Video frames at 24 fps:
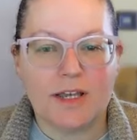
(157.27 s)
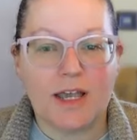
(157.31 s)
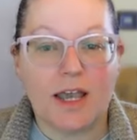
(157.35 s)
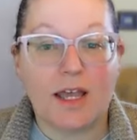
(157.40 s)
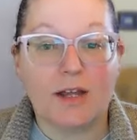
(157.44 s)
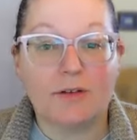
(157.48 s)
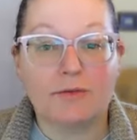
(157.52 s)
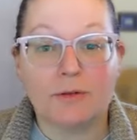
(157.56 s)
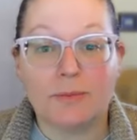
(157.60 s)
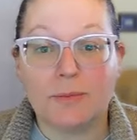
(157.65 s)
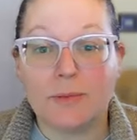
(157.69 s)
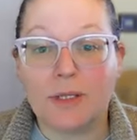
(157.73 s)

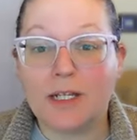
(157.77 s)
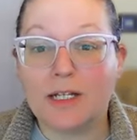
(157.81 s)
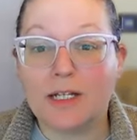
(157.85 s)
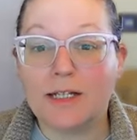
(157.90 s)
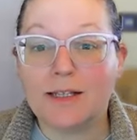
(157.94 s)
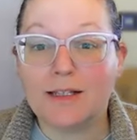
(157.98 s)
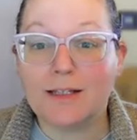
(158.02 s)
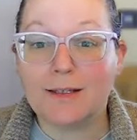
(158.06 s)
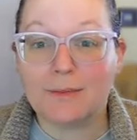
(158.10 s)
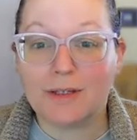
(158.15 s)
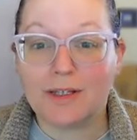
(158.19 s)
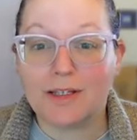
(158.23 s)
and
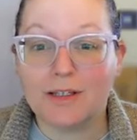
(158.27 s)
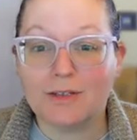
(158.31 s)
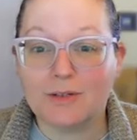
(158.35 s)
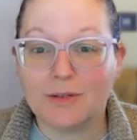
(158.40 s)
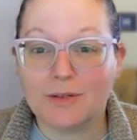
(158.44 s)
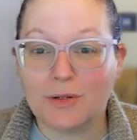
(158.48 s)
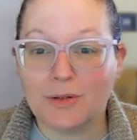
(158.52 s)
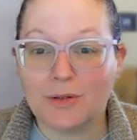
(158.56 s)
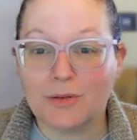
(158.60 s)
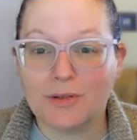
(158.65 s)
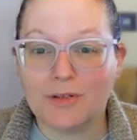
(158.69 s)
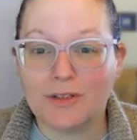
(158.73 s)
repeatedly being
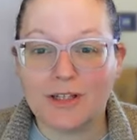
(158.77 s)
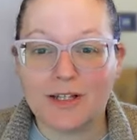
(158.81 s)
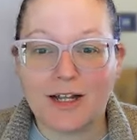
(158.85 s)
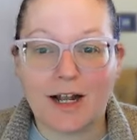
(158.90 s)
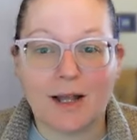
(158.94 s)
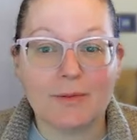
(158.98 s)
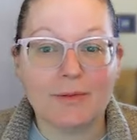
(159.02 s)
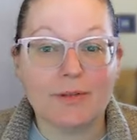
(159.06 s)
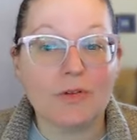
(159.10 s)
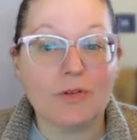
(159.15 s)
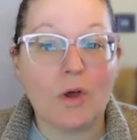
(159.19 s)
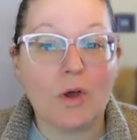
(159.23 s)
told that I
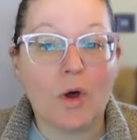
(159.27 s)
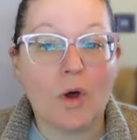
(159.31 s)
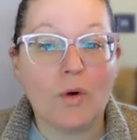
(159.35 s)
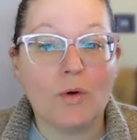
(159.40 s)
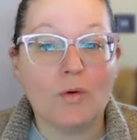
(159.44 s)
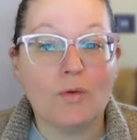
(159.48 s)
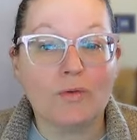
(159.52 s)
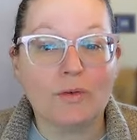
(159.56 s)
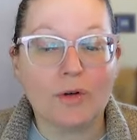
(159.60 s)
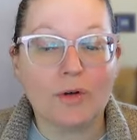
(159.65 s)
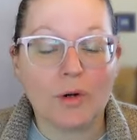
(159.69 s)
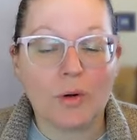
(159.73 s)
was
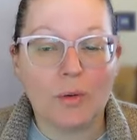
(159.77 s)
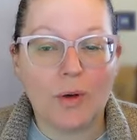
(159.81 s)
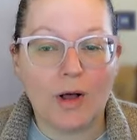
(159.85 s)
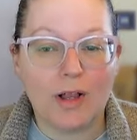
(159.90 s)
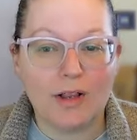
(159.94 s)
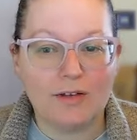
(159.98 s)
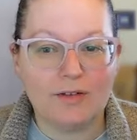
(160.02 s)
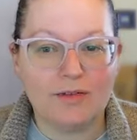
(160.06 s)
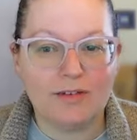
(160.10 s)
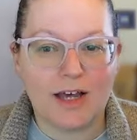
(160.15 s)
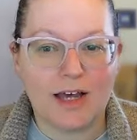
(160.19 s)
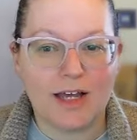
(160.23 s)

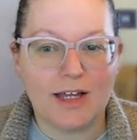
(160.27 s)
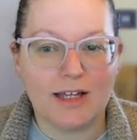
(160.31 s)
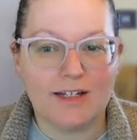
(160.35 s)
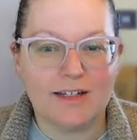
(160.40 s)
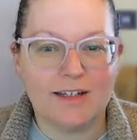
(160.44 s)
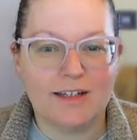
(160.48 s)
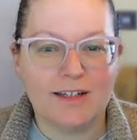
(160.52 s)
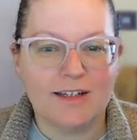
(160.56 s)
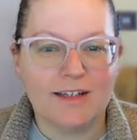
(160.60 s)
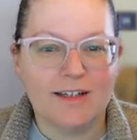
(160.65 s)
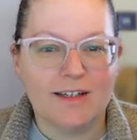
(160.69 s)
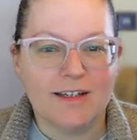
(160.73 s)

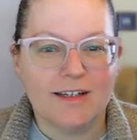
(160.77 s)
overqualified,